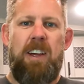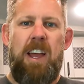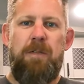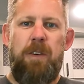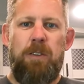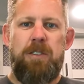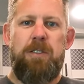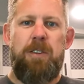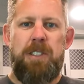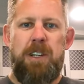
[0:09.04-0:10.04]
Hey folks,
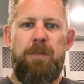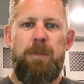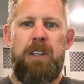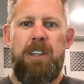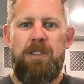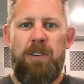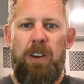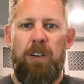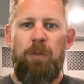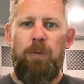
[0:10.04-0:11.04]
Chris here from Hinton the
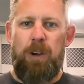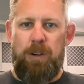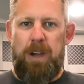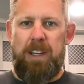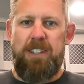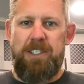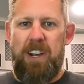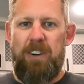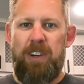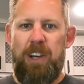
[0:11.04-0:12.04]
Trail. Welcome back to the
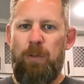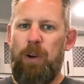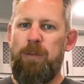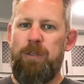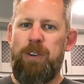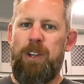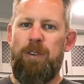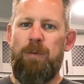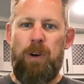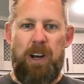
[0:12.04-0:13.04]
channel and welcome to
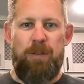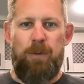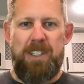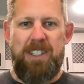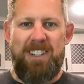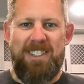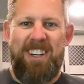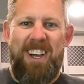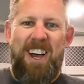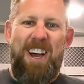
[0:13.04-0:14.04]
another Whatever Wednesdays.
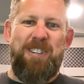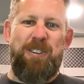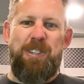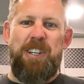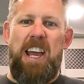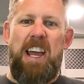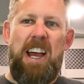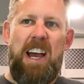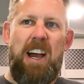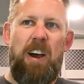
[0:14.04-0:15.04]
So
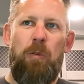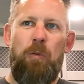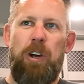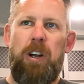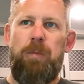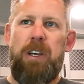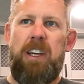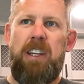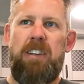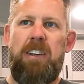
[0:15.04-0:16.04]
today we're going to
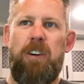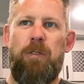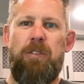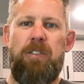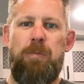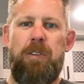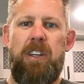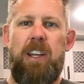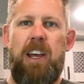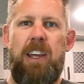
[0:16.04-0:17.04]
be dealing with
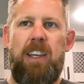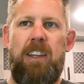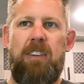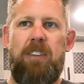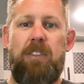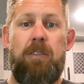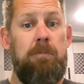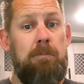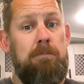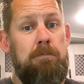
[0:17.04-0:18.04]
something that is
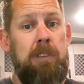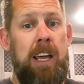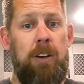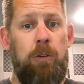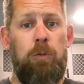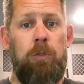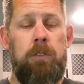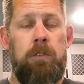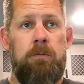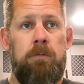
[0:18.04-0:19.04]
kind of cool,
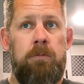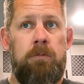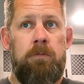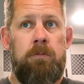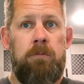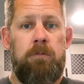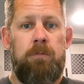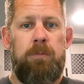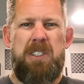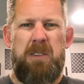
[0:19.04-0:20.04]

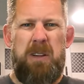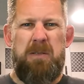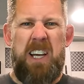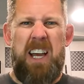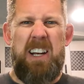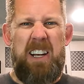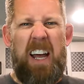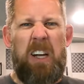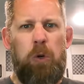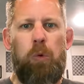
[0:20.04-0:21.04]
but sometimes kind of
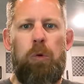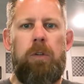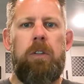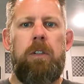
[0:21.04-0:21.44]
not cool.